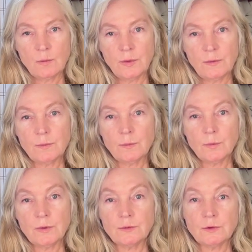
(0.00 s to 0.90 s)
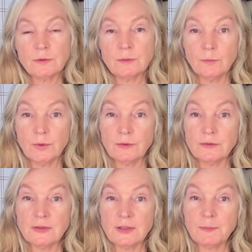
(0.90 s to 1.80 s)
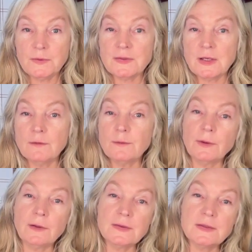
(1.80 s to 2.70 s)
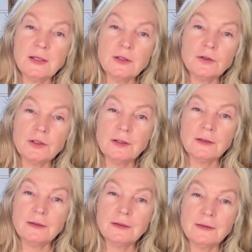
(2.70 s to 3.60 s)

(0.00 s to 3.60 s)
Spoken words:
with a deep self-realization